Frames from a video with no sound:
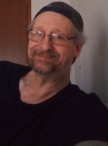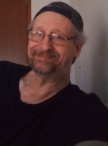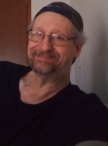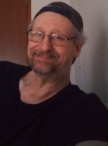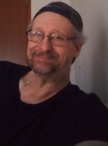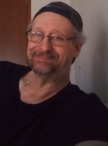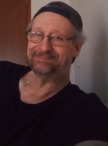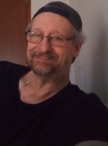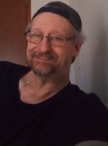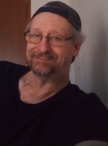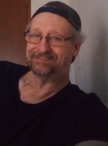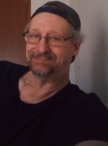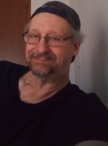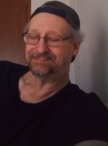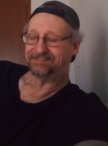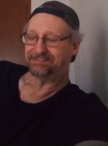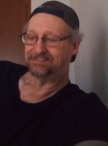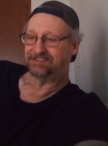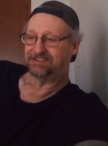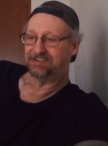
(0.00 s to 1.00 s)
and hope that there
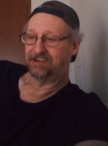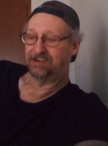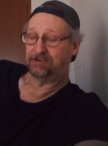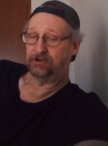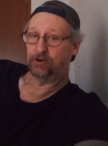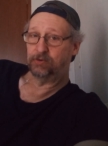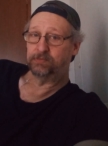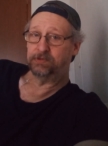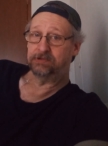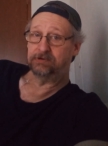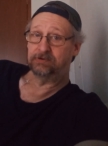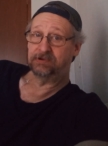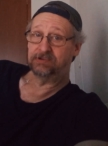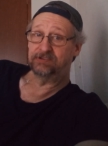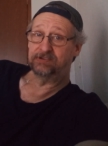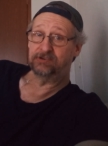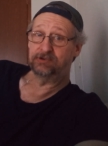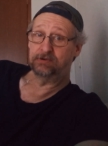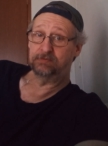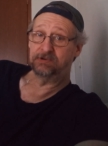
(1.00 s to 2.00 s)
isn't too much
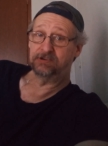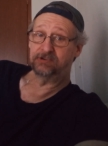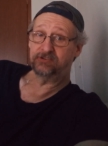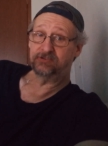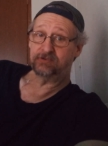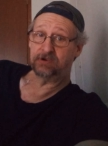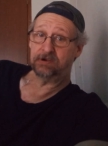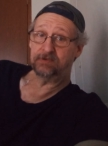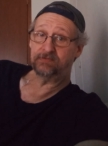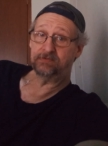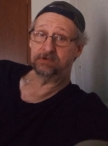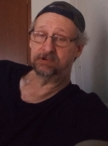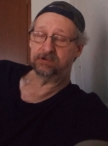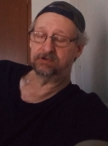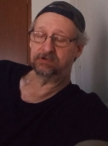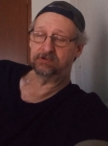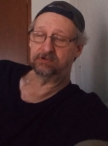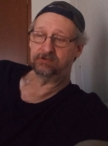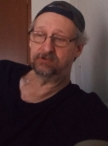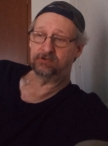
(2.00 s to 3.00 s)

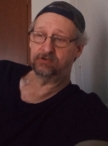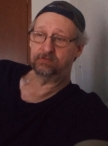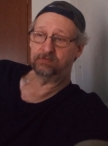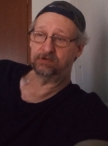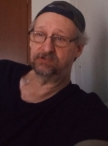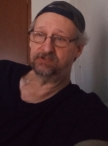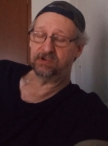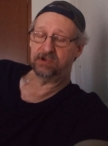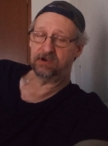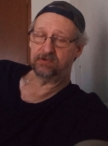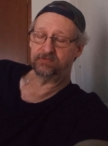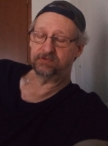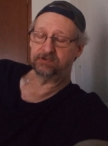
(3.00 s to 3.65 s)
effort to trial by.